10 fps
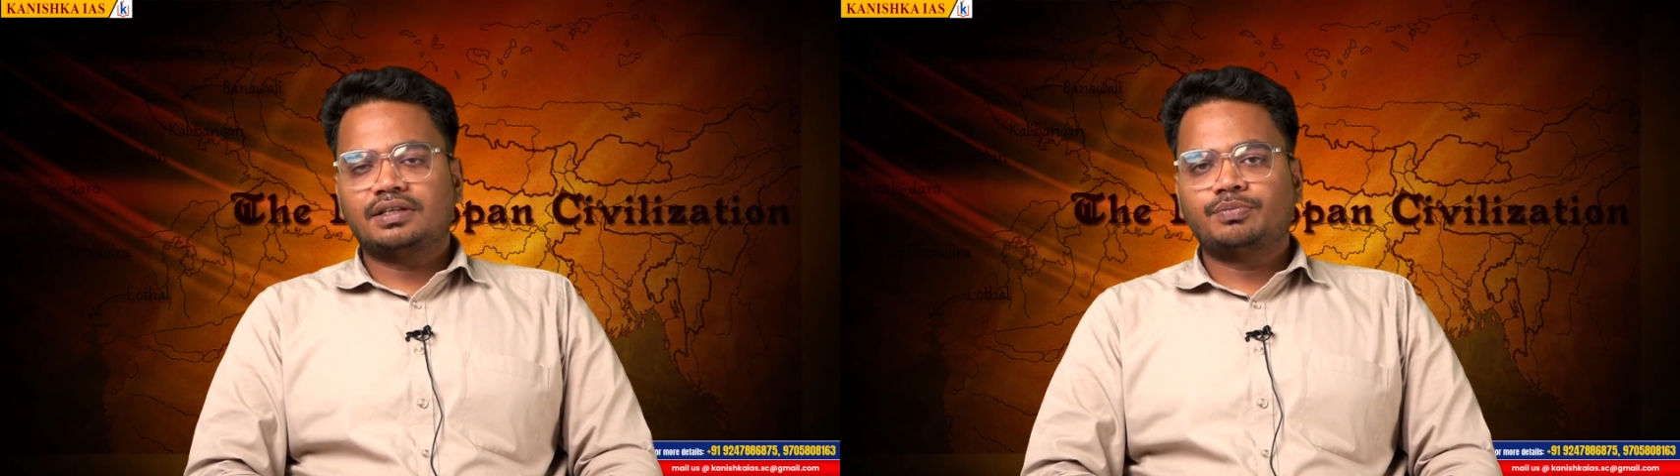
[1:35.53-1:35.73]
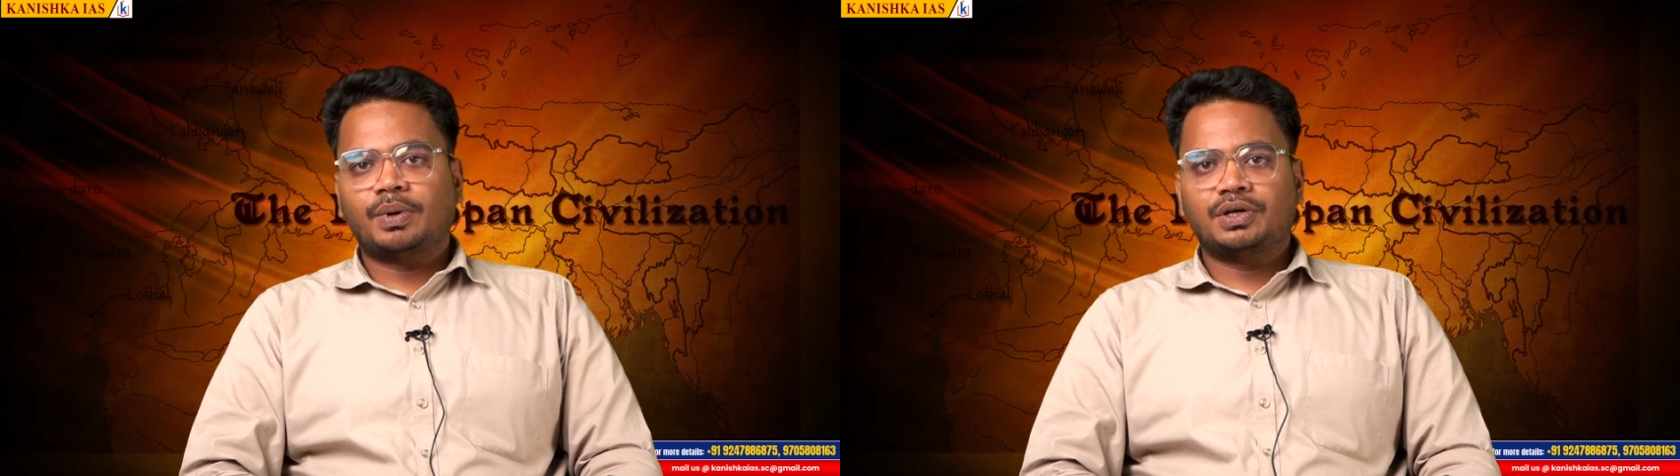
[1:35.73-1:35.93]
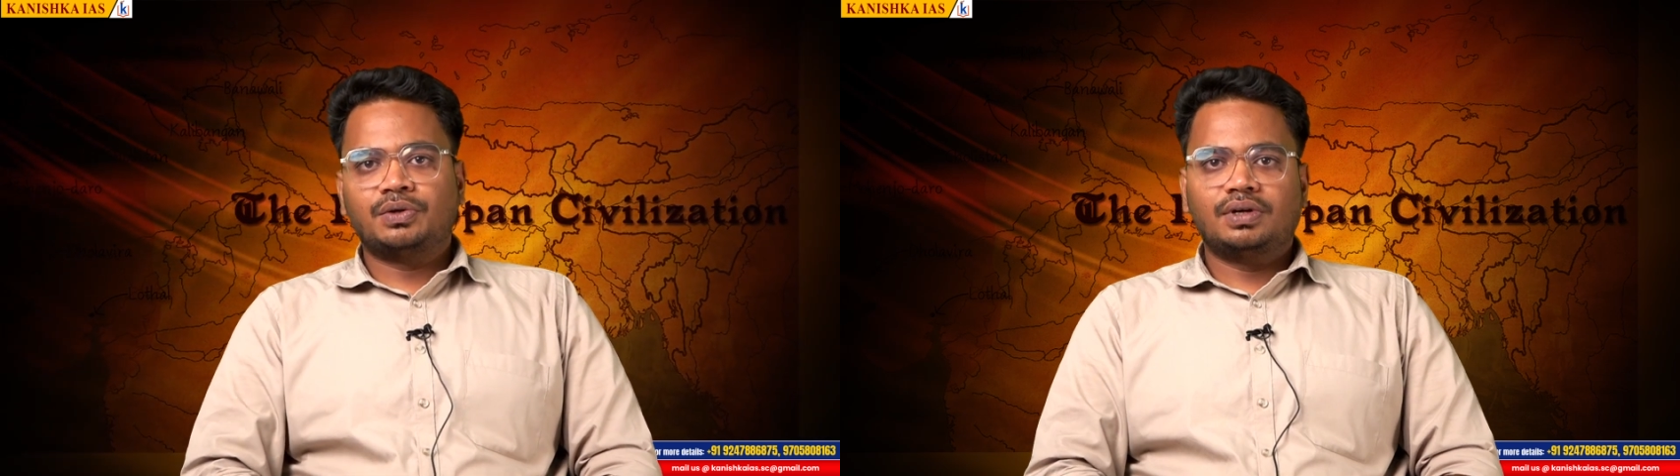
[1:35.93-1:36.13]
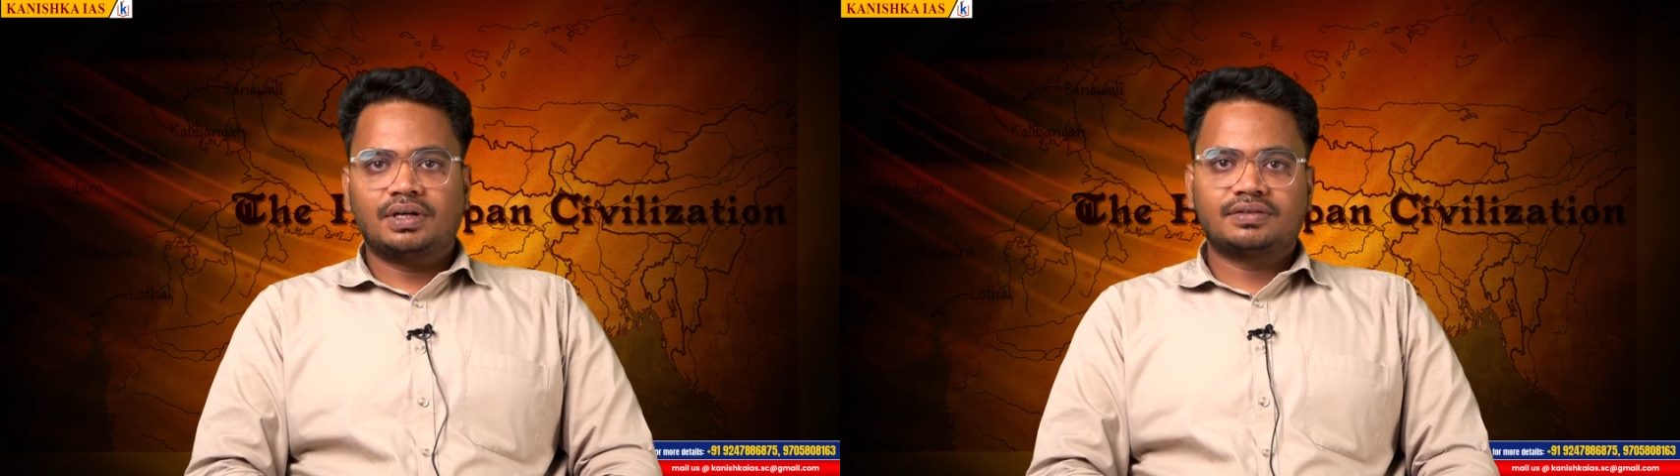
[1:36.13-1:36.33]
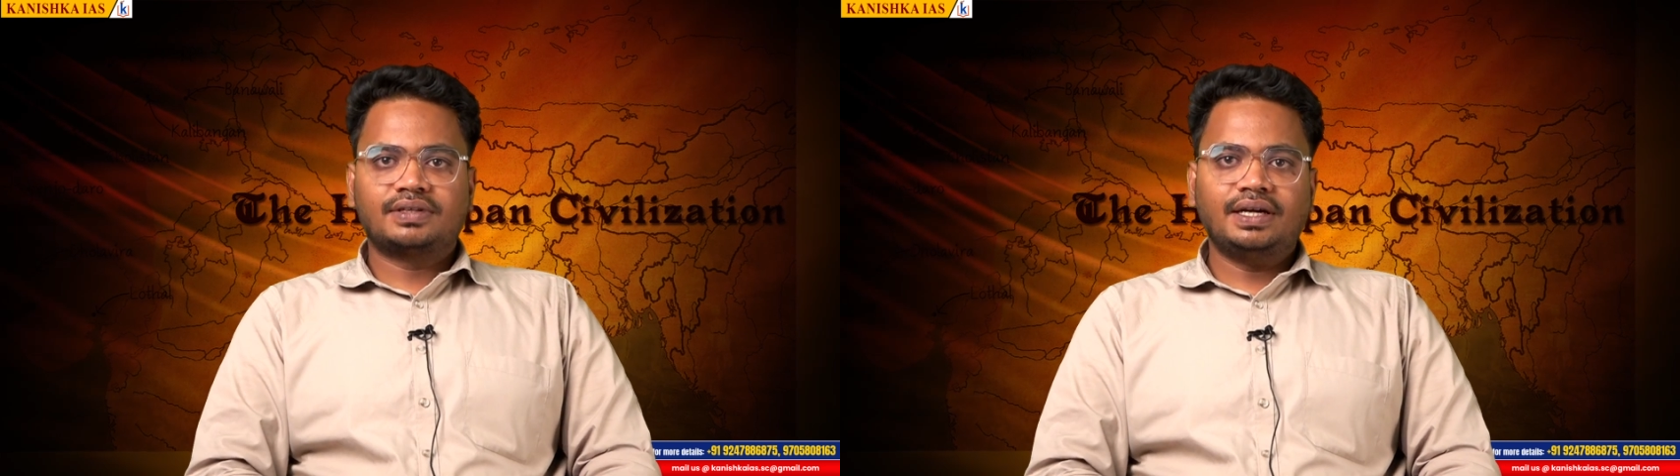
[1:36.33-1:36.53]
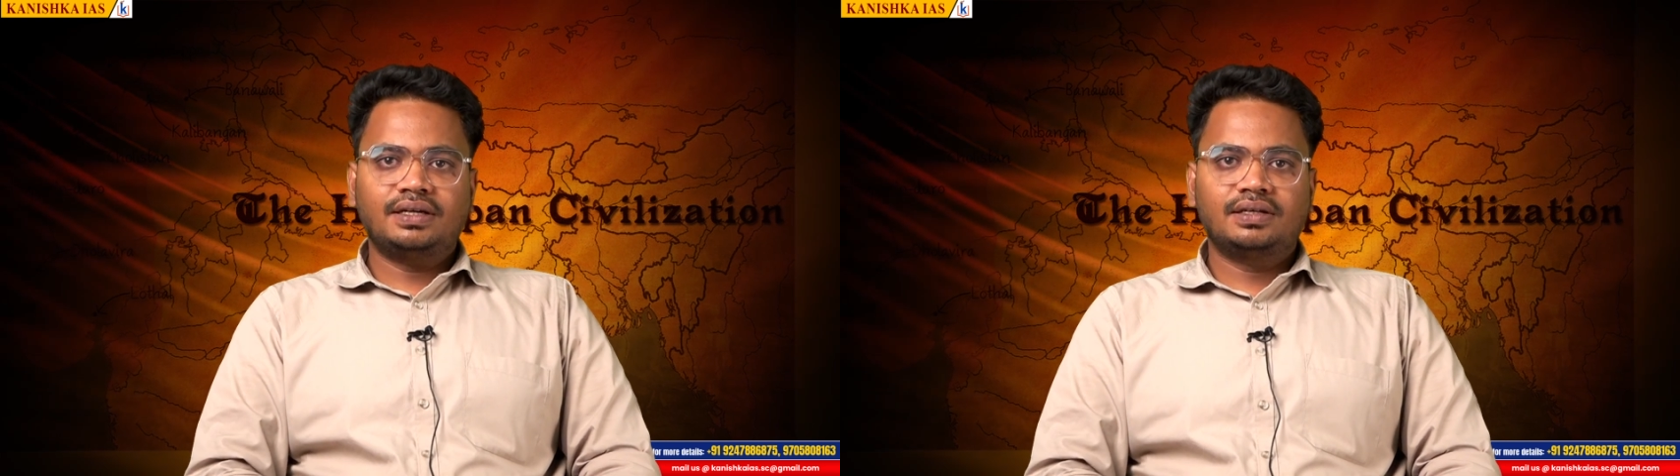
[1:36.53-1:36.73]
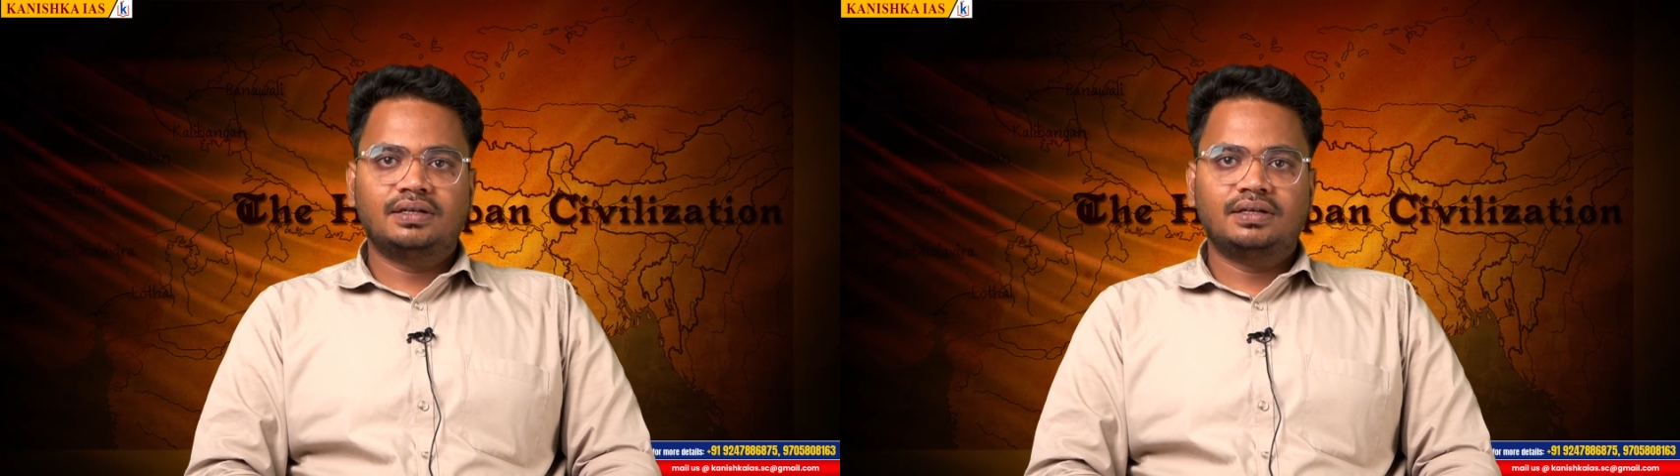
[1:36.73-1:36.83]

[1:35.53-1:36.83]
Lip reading: this particular site?